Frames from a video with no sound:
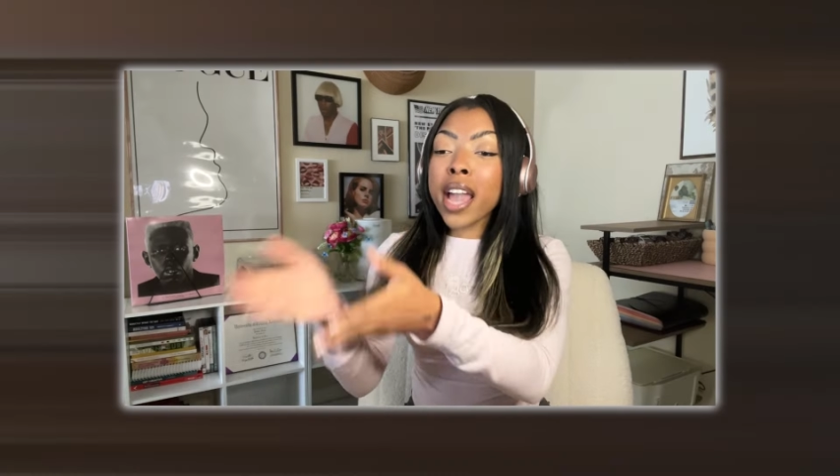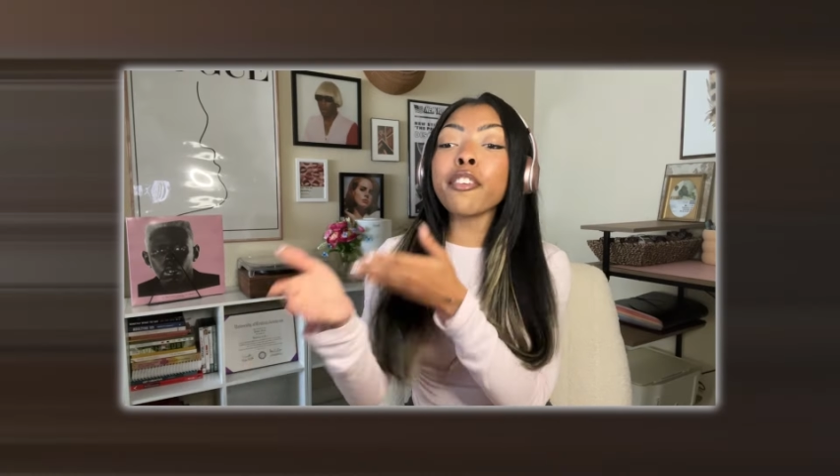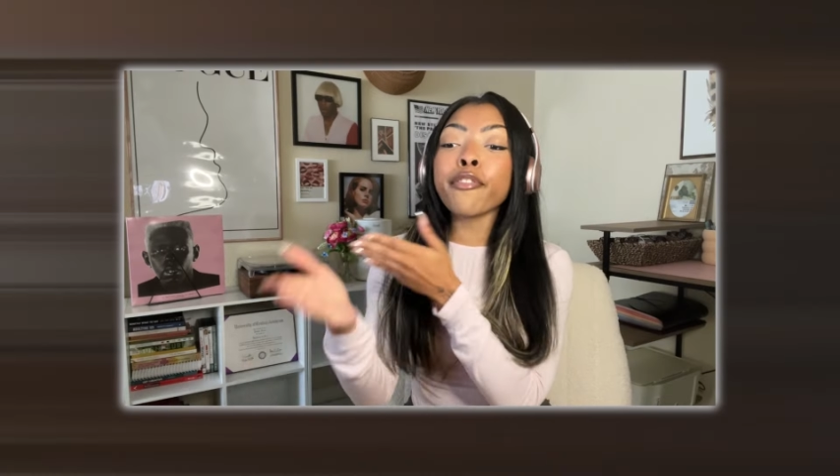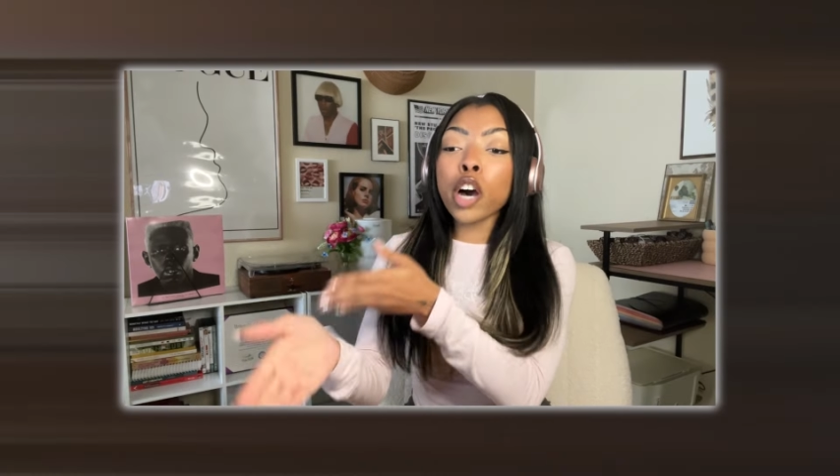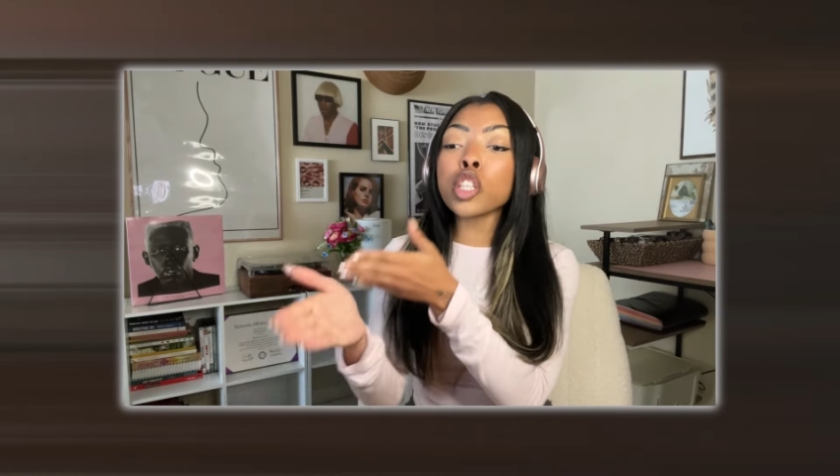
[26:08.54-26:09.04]
the
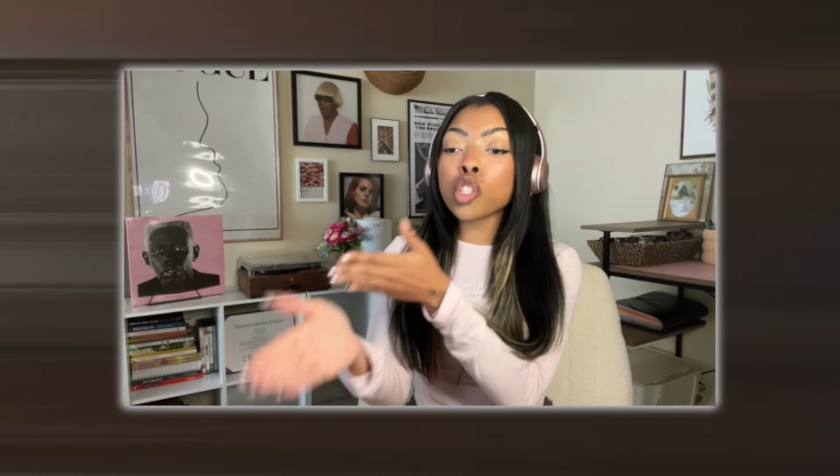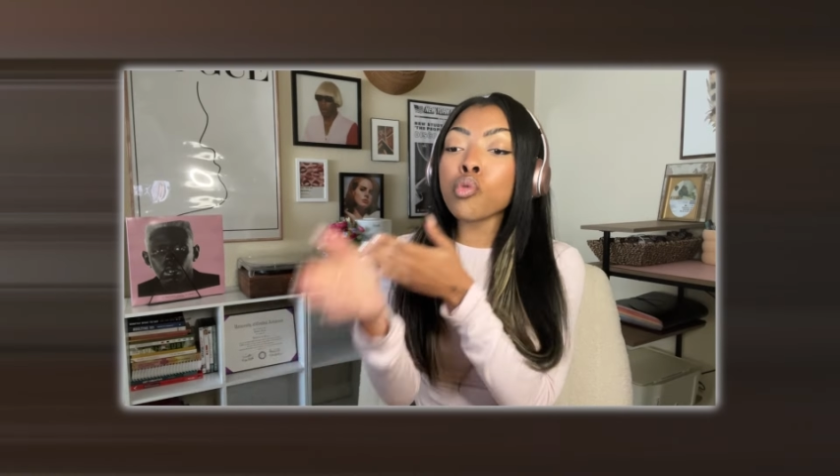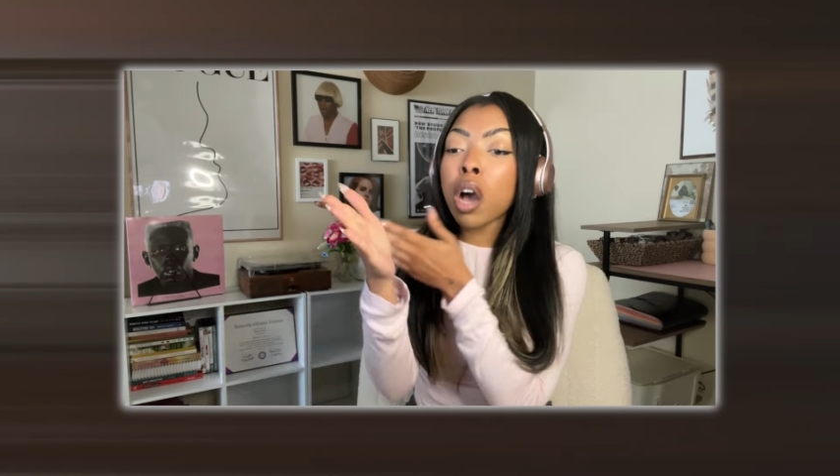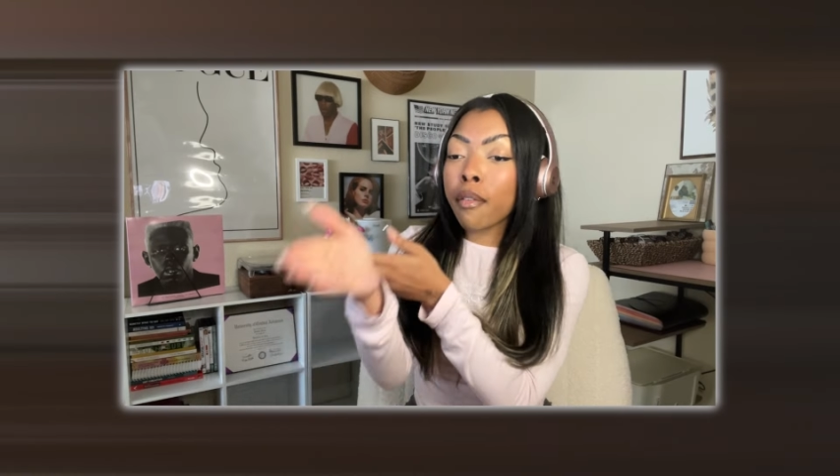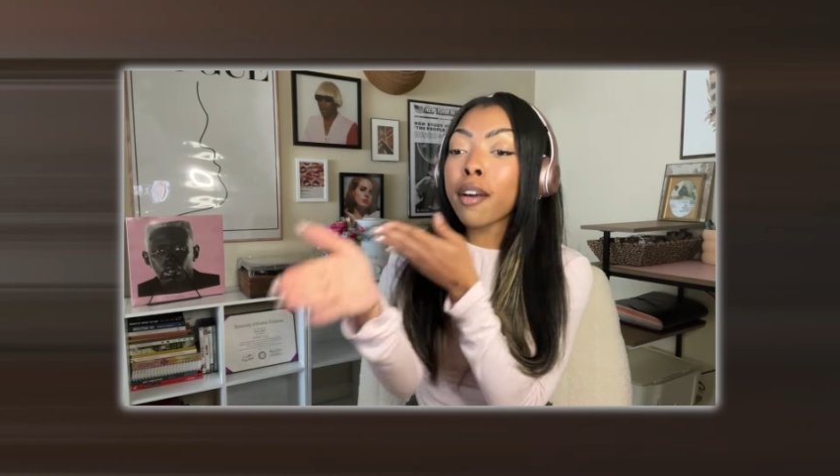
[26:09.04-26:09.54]
fuck do
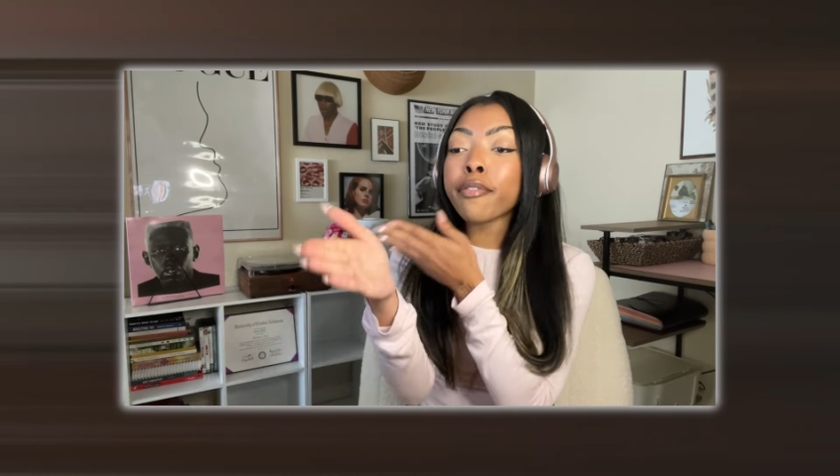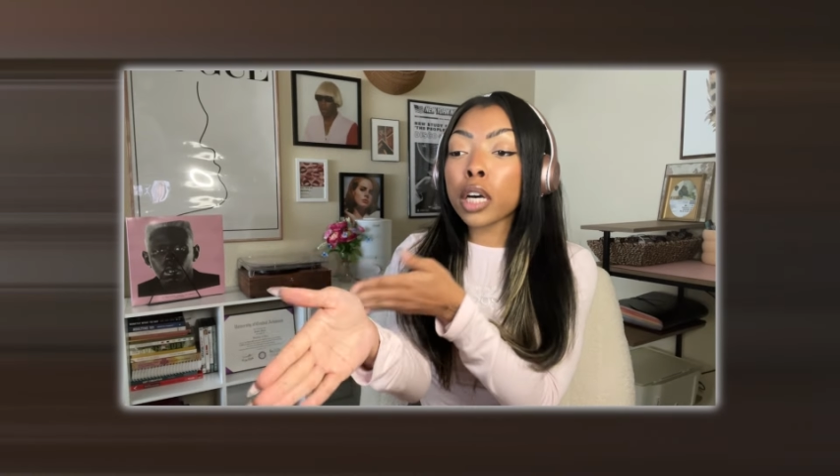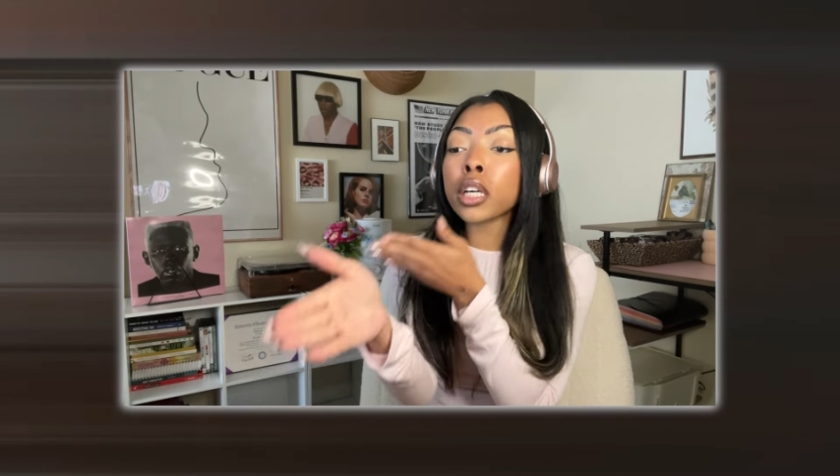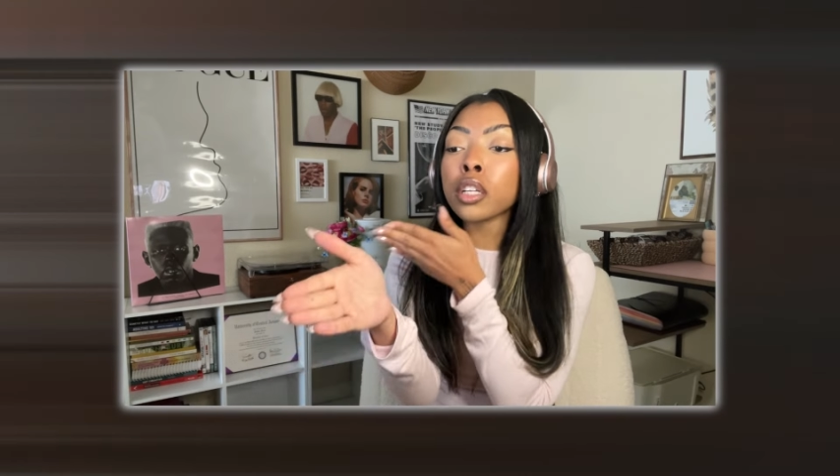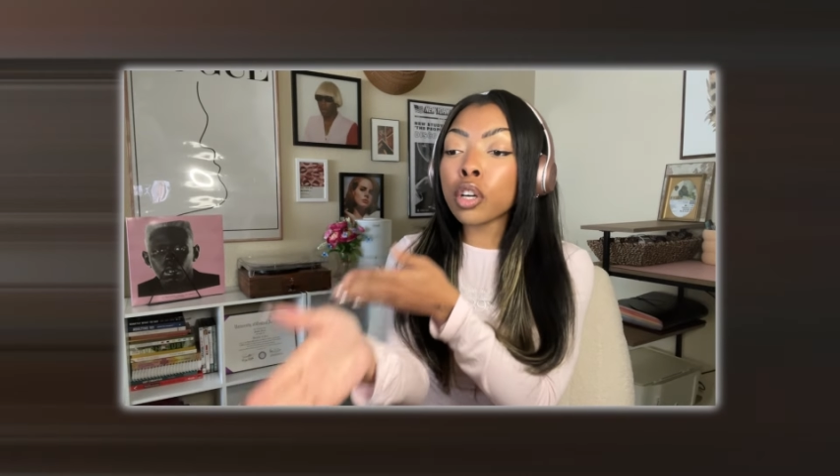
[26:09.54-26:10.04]
you have that
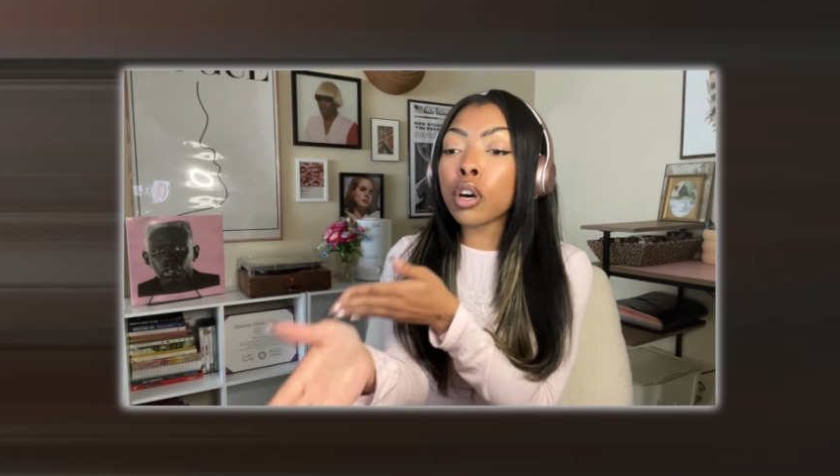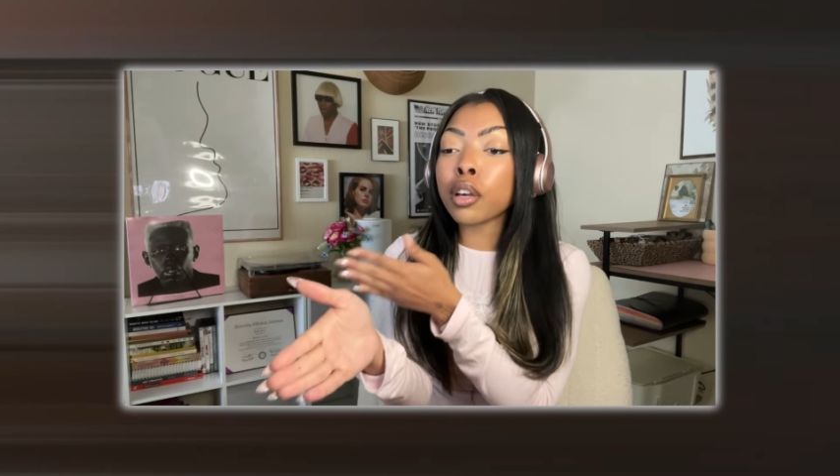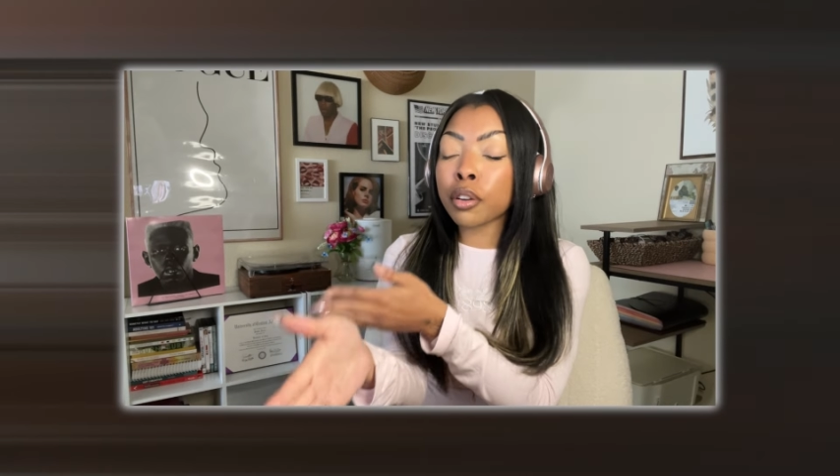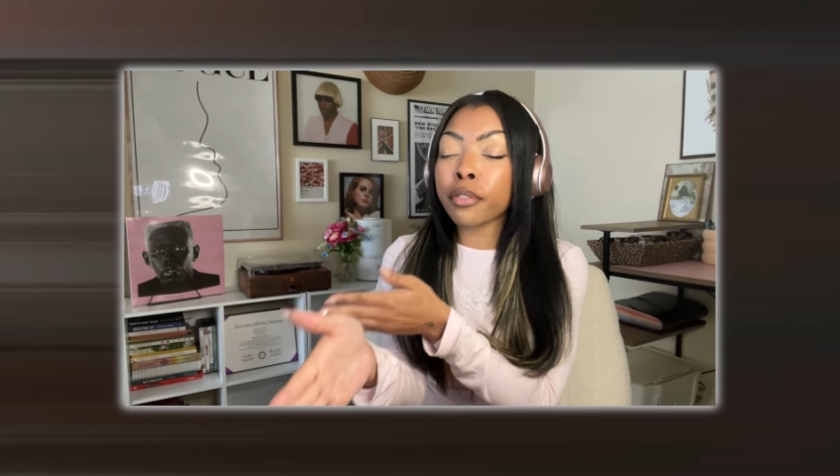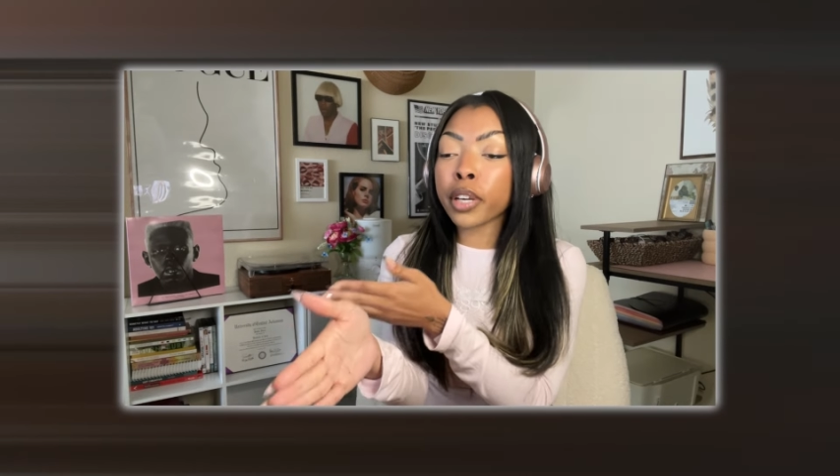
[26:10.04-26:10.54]
fucking look
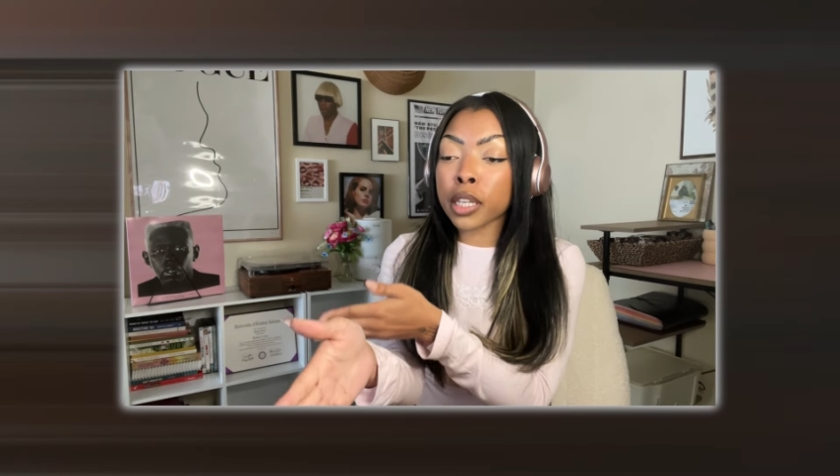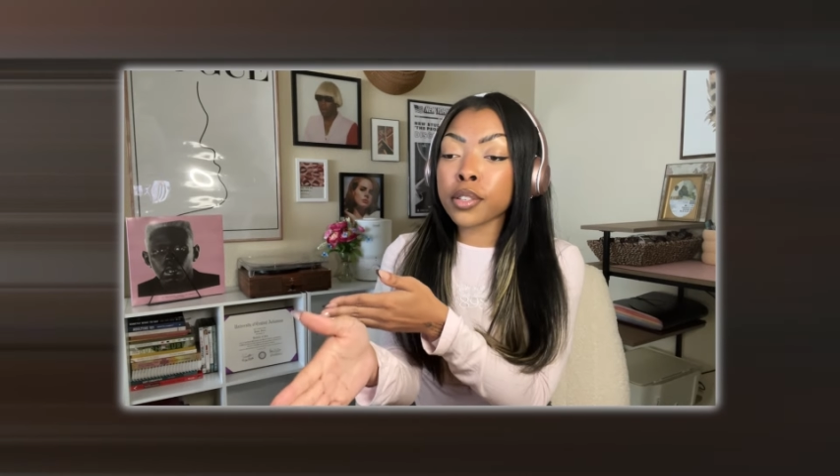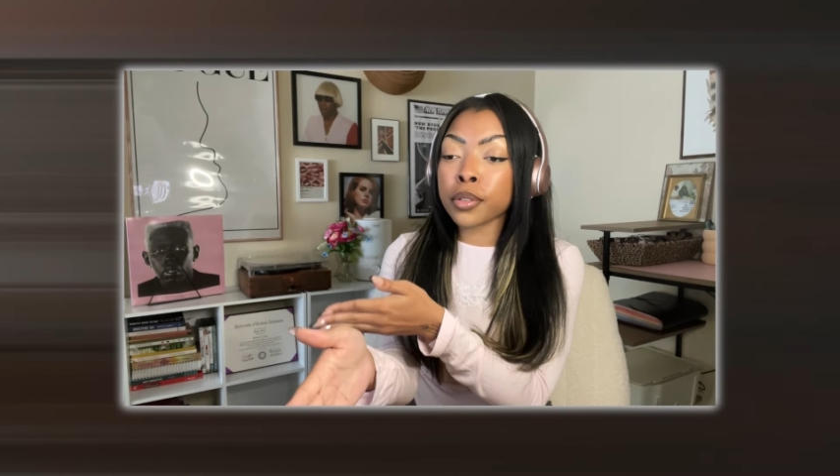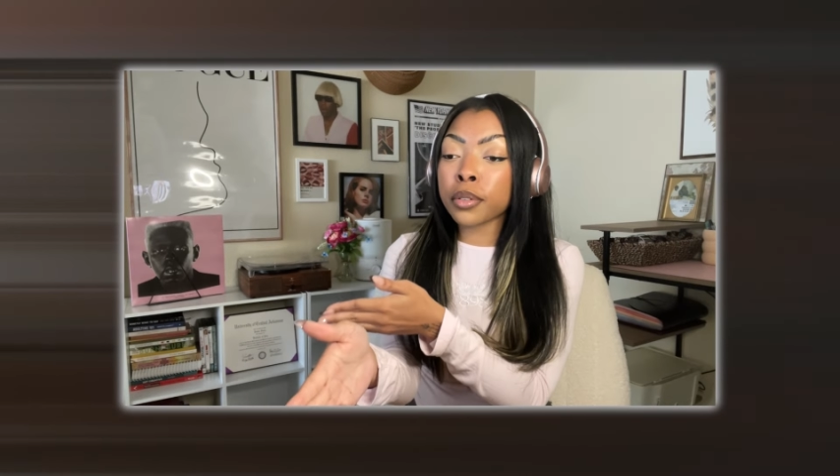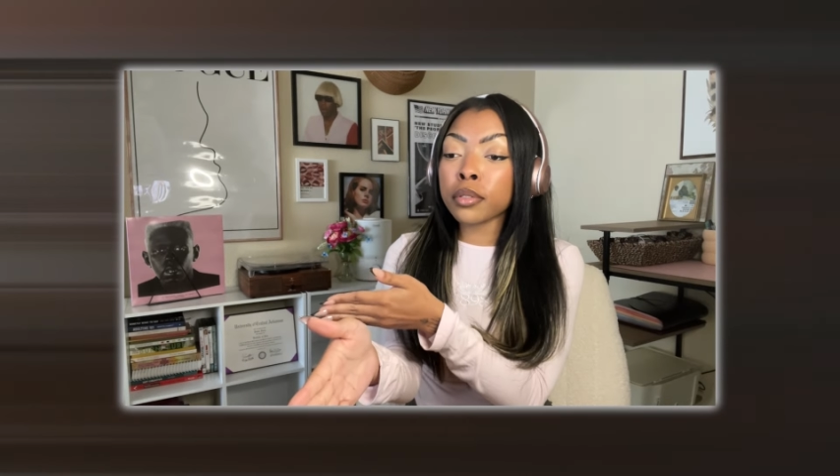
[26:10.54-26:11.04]
on your face,
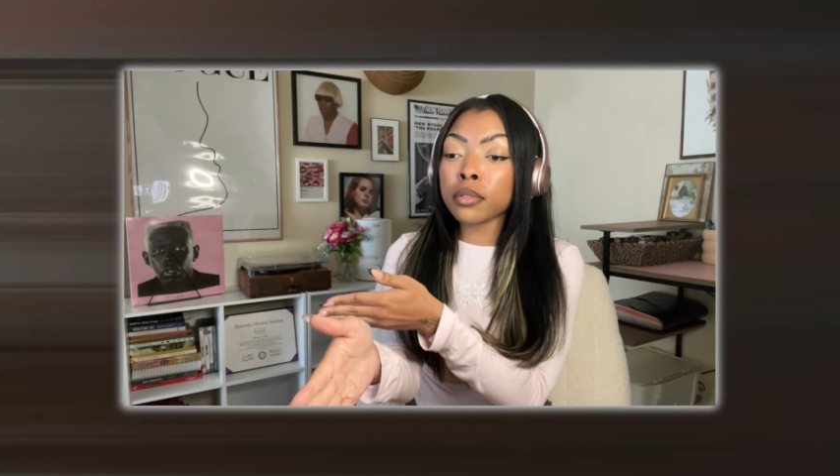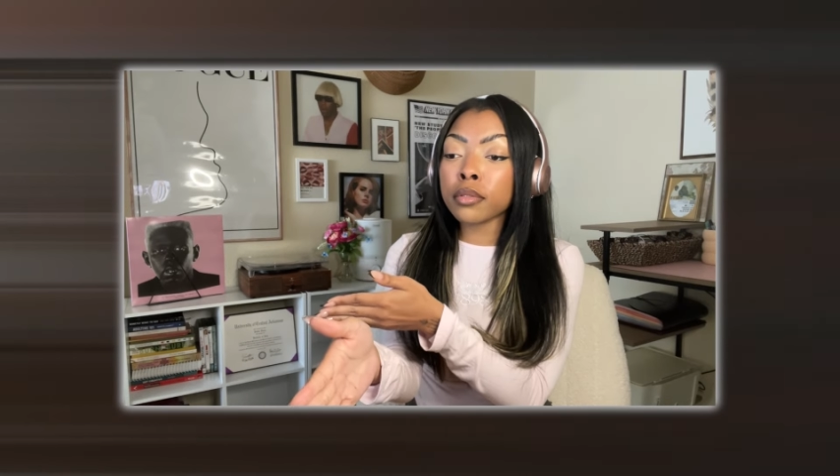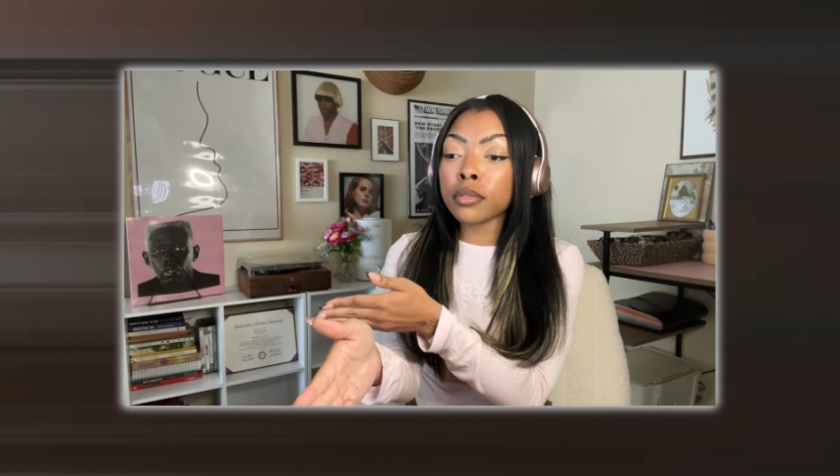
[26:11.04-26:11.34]
dude?